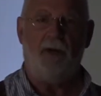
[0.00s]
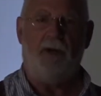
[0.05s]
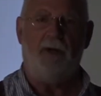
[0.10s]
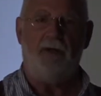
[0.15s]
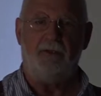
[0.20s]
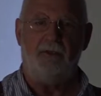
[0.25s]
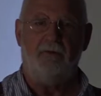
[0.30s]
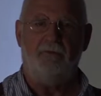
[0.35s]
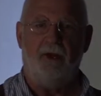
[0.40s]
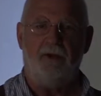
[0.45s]

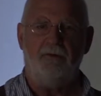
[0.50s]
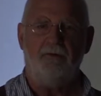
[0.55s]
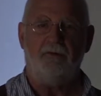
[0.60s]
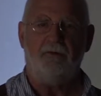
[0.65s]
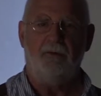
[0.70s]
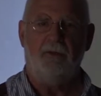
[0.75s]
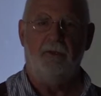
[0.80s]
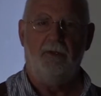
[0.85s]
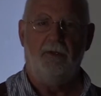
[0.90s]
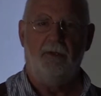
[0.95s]
paying the rent.
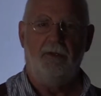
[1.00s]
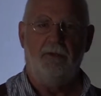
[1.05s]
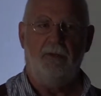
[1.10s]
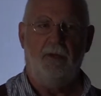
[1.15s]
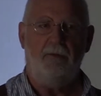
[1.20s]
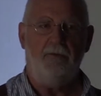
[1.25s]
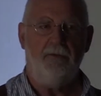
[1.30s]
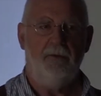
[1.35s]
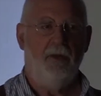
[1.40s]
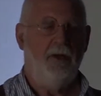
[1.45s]

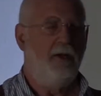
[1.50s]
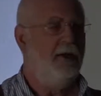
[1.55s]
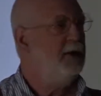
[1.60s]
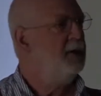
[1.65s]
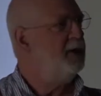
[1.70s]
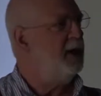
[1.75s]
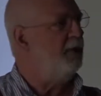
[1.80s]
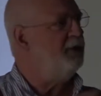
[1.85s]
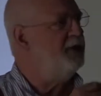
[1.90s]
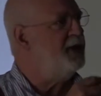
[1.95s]
Yeah?
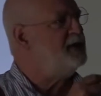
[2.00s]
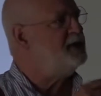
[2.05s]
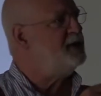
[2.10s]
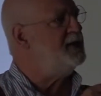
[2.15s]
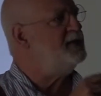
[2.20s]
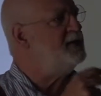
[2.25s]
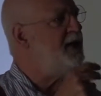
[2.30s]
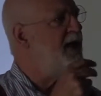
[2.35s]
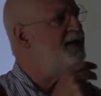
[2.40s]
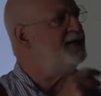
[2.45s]
Now this
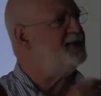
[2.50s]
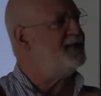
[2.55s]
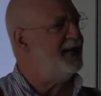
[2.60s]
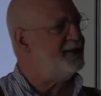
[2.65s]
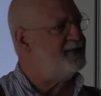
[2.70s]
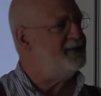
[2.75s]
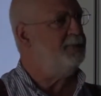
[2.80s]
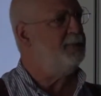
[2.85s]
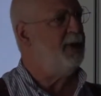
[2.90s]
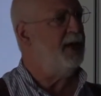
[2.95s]
is
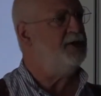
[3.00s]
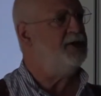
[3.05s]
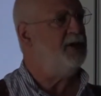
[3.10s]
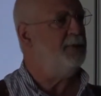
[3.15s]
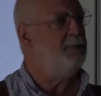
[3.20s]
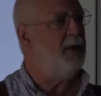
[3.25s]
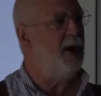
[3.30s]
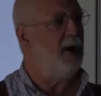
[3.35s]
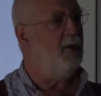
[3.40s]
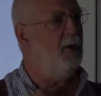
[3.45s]

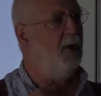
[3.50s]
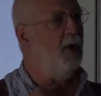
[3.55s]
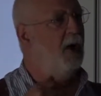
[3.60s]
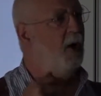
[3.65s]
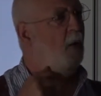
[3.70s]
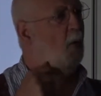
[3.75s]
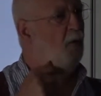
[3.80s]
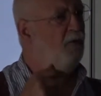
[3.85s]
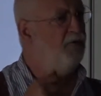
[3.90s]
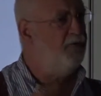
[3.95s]
exacerbated by,
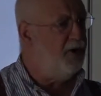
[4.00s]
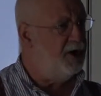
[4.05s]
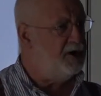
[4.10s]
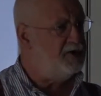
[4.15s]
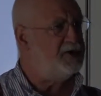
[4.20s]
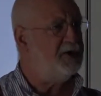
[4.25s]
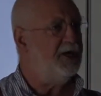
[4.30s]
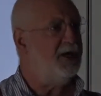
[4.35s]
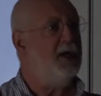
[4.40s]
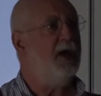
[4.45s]

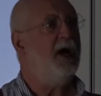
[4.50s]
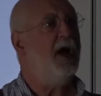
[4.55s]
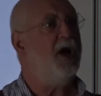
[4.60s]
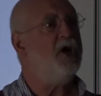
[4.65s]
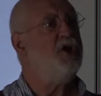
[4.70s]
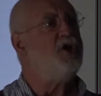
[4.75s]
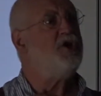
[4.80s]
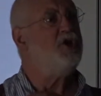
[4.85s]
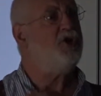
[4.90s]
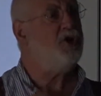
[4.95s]
firstly, a
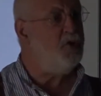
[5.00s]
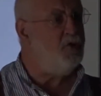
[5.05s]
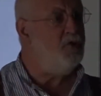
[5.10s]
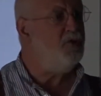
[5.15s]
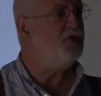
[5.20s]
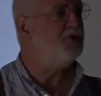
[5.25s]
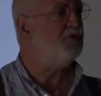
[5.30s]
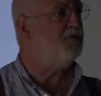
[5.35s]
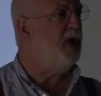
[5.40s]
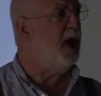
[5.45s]

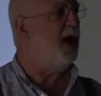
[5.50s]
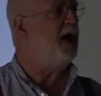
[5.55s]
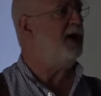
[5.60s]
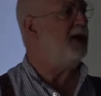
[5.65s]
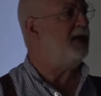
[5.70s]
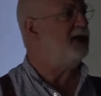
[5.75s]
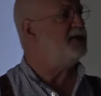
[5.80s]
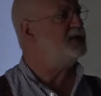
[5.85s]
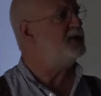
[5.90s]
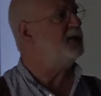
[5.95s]
huge
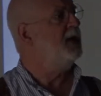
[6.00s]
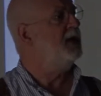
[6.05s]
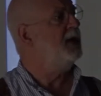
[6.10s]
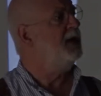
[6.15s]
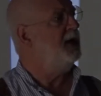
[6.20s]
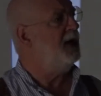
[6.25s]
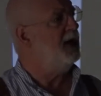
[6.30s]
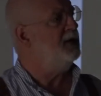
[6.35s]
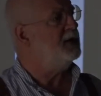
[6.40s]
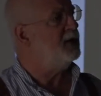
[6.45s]
rise
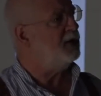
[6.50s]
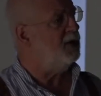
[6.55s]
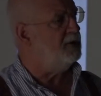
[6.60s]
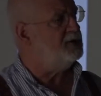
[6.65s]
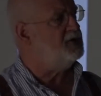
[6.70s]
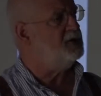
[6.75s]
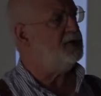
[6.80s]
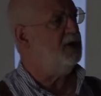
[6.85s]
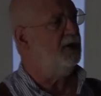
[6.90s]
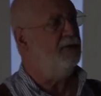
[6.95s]
in the
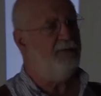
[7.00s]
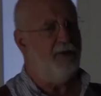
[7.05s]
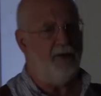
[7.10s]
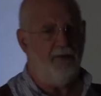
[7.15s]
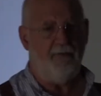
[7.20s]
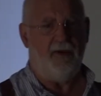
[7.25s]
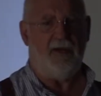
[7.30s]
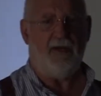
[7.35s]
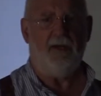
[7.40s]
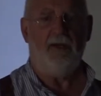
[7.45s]
cost of
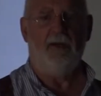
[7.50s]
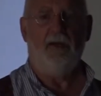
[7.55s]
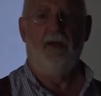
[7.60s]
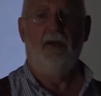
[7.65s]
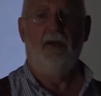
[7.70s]
living